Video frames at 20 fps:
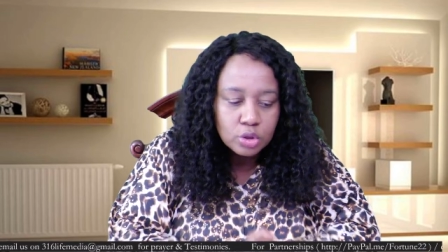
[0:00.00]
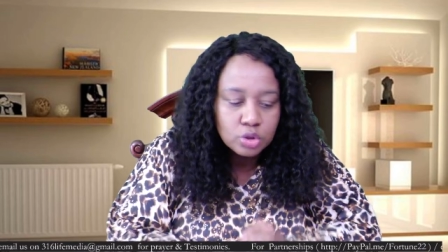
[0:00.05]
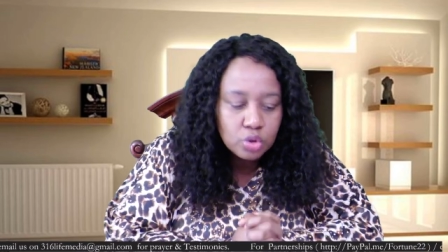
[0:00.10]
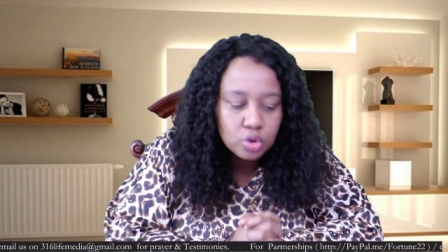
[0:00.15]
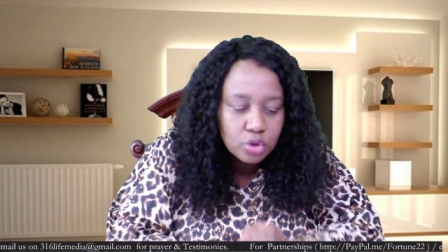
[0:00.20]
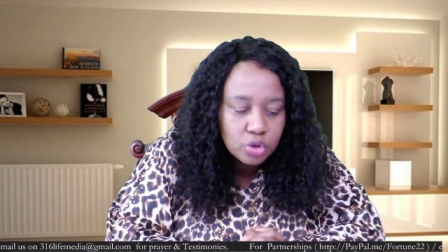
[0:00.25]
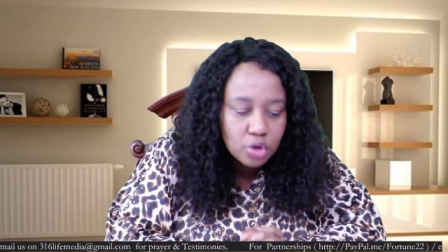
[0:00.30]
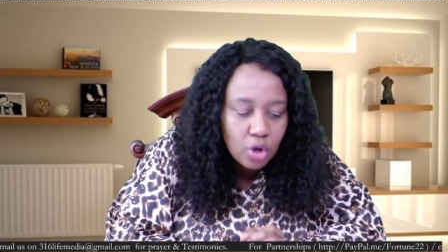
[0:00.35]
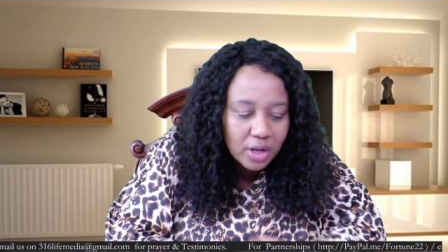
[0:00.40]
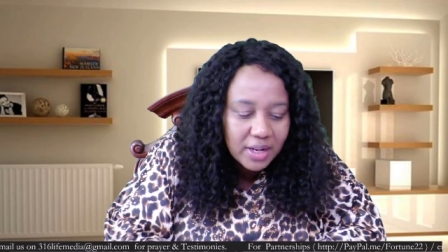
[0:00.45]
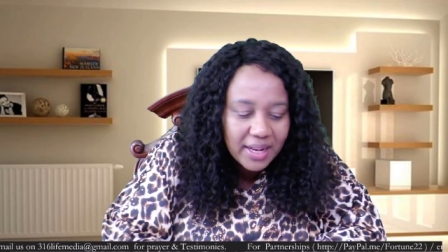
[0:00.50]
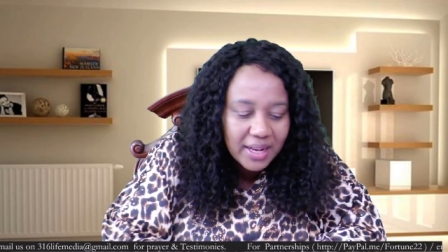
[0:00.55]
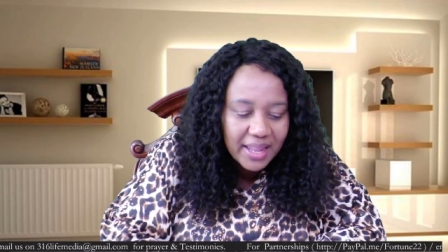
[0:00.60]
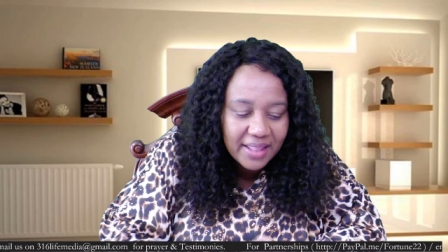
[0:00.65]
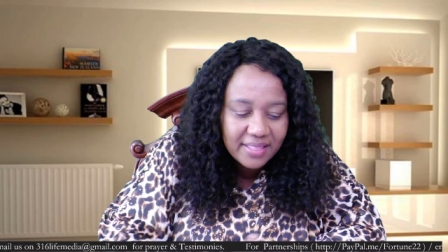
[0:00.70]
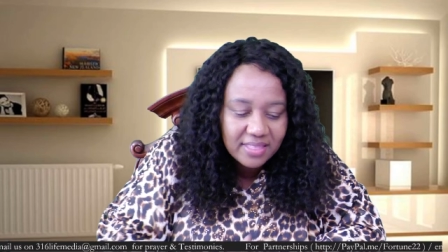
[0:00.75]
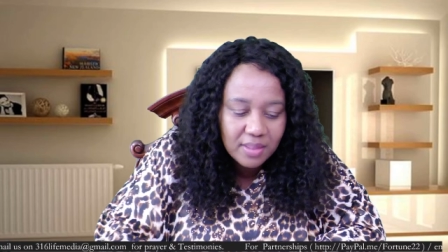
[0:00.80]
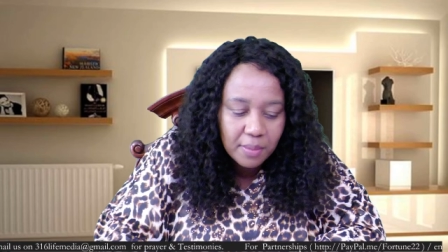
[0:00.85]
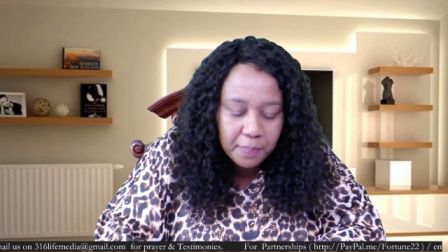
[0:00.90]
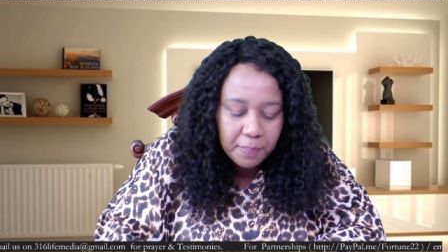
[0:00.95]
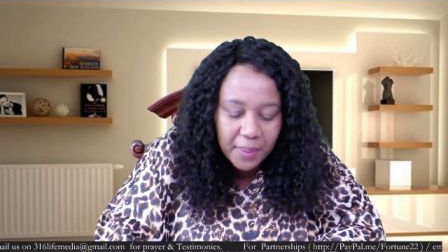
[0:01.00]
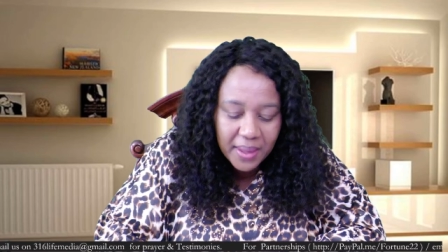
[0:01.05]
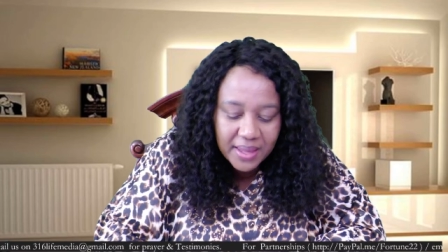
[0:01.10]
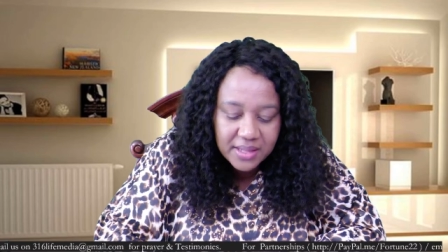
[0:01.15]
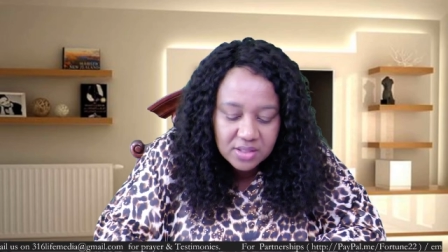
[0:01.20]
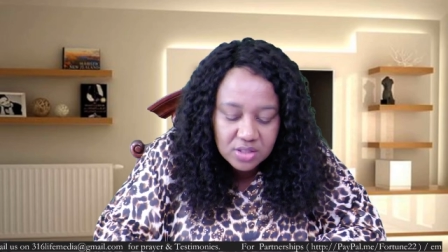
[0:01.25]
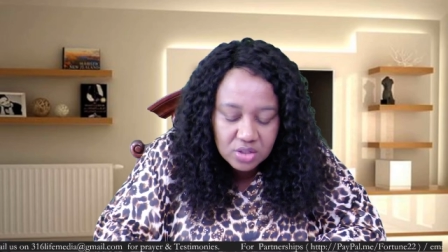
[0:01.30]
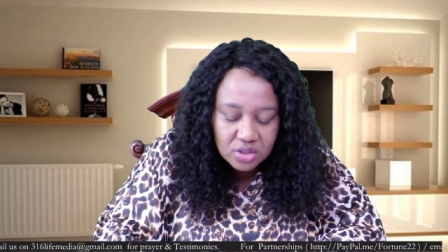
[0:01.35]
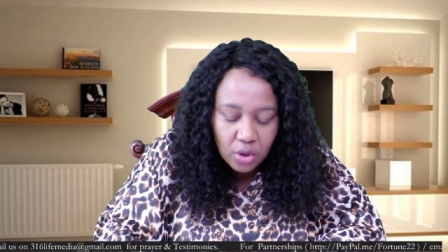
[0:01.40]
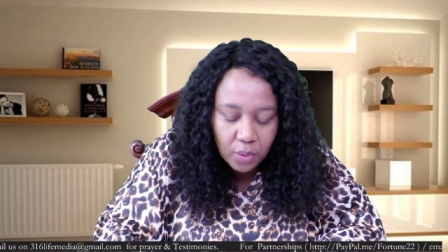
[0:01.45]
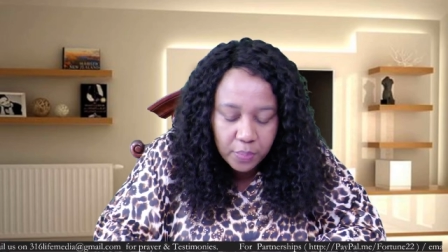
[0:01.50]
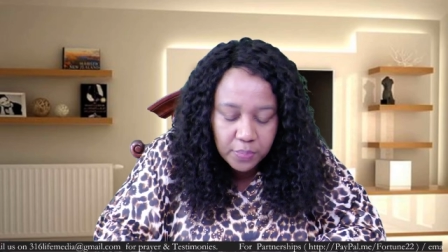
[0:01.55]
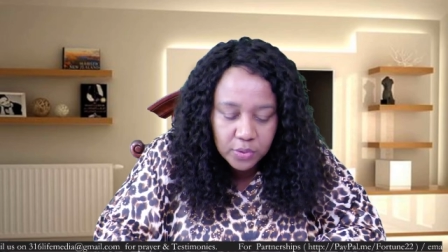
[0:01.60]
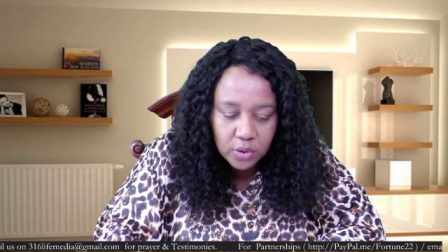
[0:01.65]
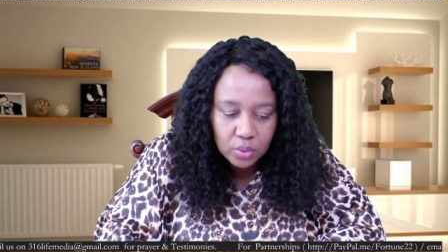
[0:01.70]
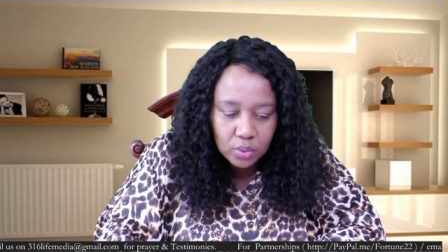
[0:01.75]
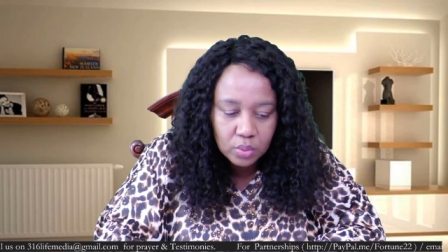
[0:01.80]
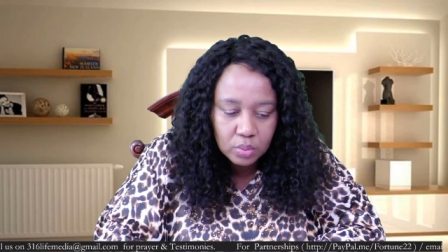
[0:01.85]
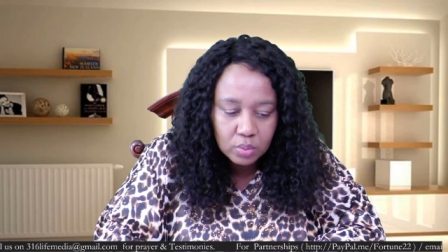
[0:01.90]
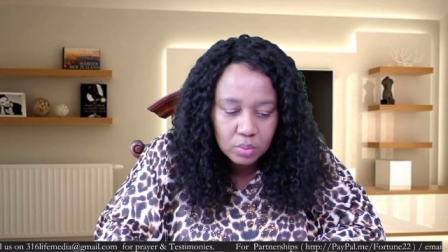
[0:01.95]
Do not let the pain stop
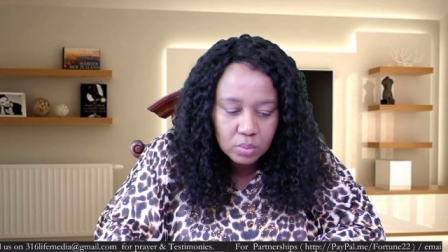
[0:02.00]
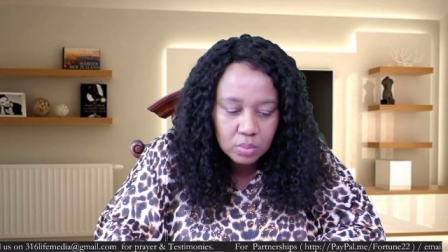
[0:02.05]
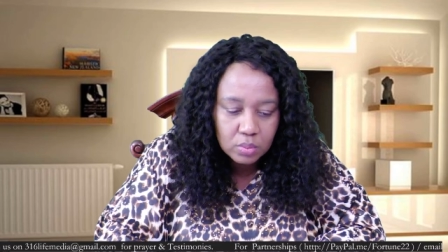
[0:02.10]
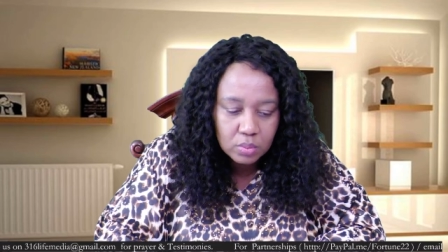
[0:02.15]
you.